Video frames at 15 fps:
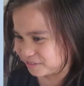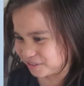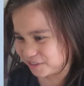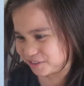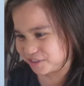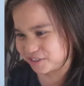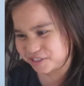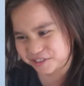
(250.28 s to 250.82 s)

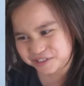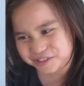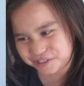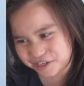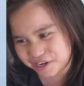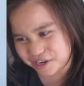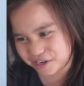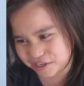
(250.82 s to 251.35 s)

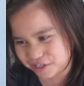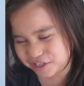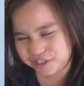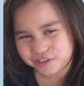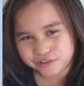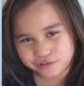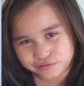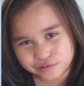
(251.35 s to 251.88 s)
Instead,
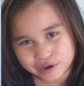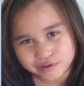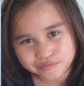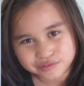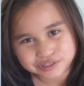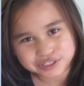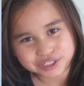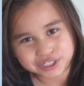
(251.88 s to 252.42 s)
the
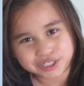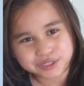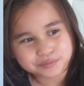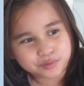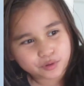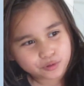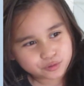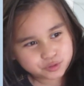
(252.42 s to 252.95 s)
gravity
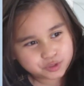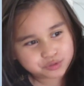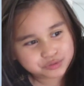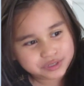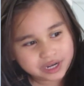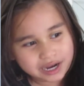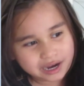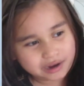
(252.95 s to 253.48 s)
pulls you
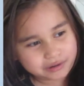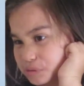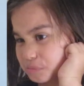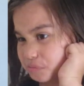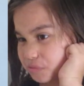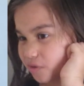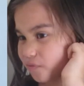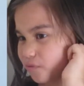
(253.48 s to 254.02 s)
down.
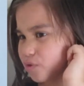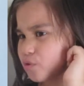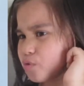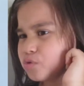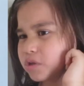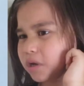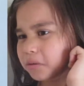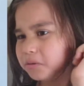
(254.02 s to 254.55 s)
But if you
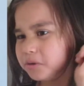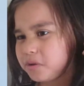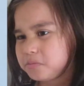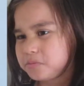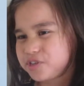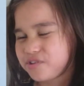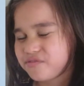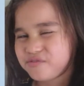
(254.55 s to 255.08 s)
cool down, that
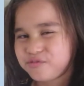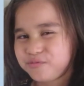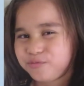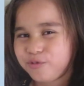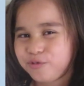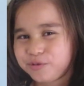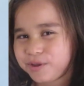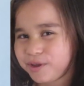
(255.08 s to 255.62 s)
means everyone
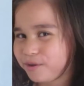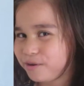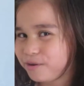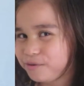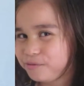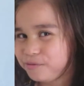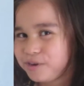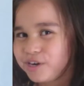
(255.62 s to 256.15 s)
will
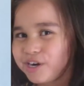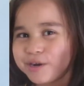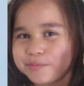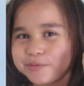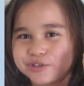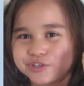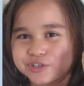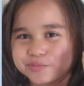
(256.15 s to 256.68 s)
go up
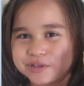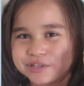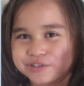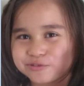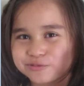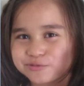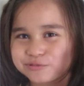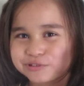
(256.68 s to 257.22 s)
into space.
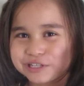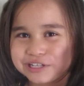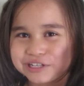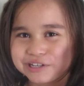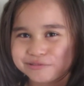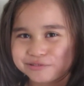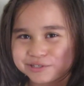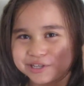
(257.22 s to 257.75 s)
Until then,
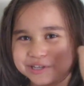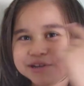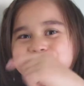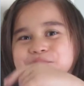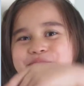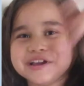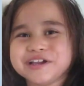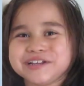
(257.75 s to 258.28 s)
they'll say,
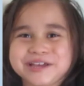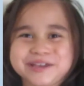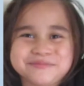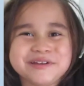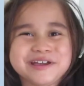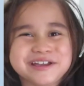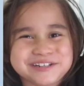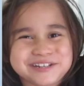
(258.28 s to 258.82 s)
"Mayday,
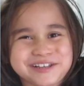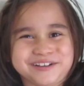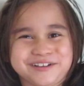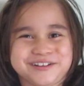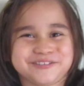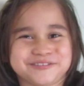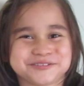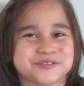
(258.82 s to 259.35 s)
mayday,
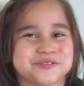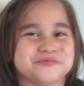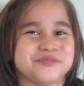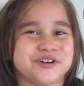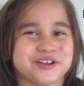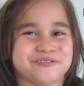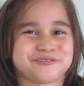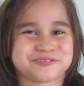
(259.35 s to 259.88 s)
I lost all
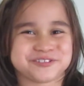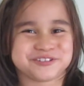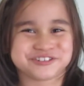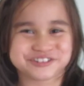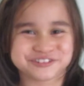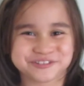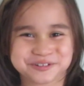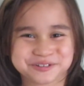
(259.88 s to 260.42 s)
my
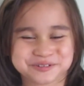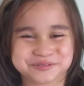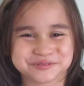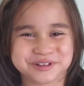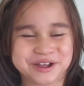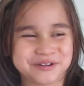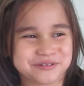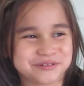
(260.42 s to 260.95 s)
oxygen." Until
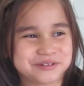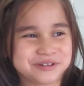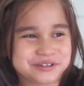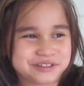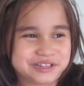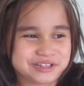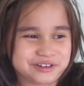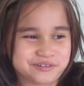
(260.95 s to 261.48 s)
now,
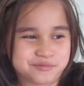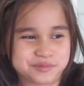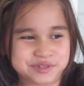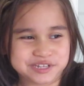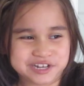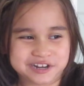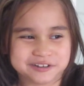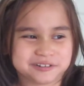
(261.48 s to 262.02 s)
then they'll be
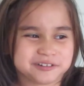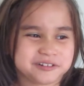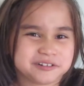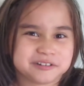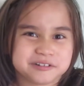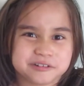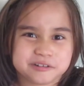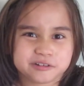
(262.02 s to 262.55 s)
dead.
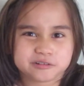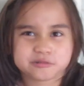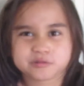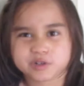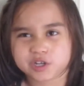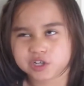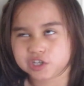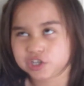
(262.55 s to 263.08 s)

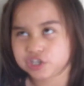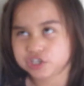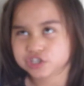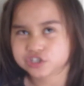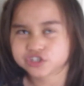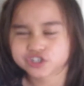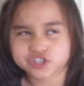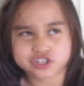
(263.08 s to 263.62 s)
And
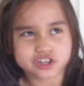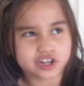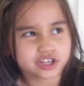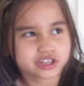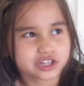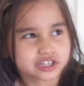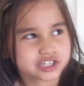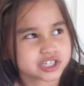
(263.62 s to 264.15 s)
it's just
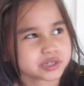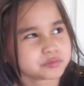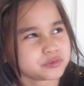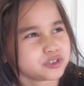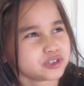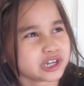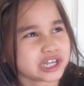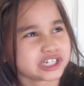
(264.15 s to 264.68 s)
like that
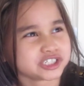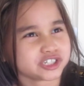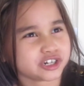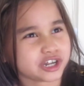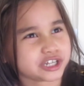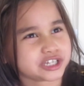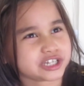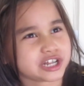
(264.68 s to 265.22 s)
simulation
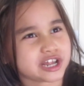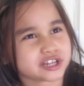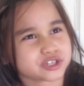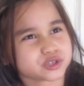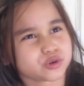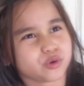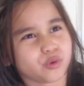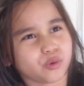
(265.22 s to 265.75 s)
I did at
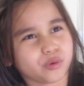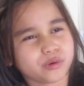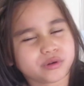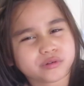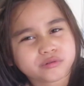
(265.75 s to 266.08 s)
school.